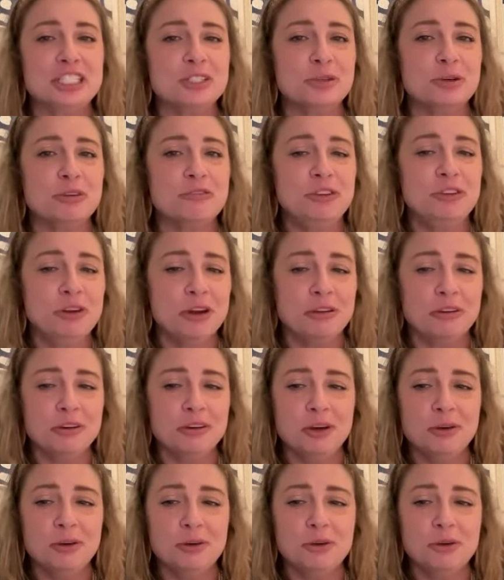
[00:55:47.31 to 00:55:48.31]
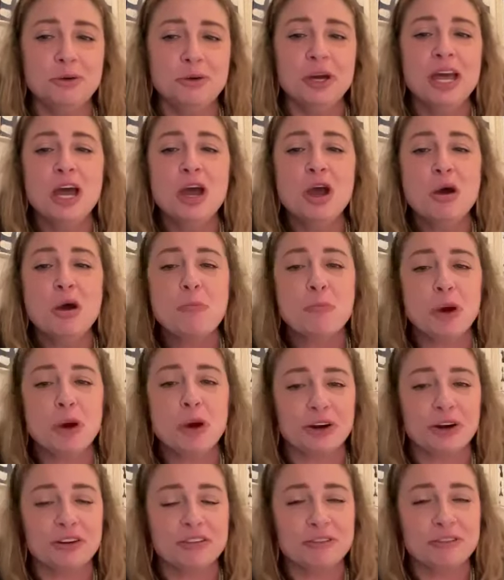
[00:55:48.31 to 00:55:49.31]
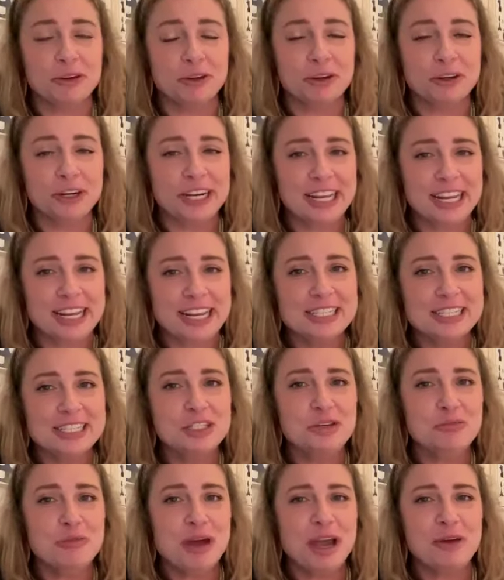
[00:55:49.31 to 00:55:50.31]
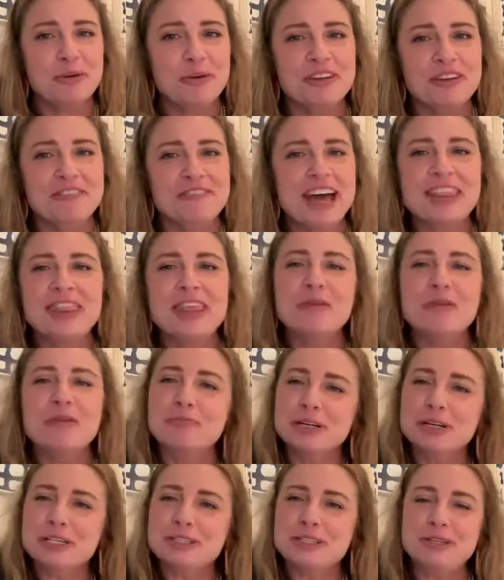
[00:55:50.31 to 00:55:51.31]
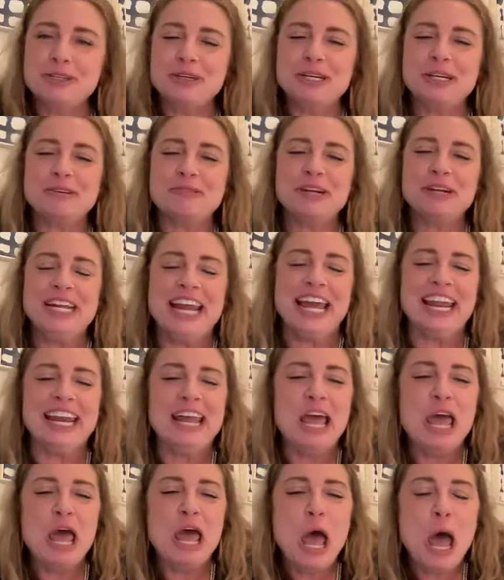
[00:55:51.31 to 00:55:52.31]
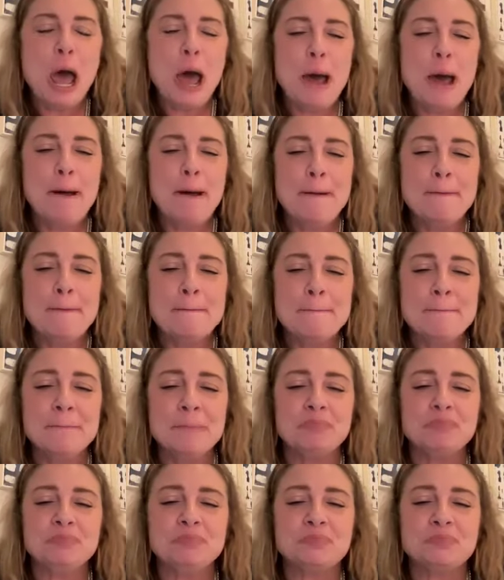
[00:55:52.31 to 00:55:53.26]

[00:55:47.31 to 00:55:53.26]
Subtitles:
So if you don't know who Margaret Fuller is, you might want to find that book so you can read it. And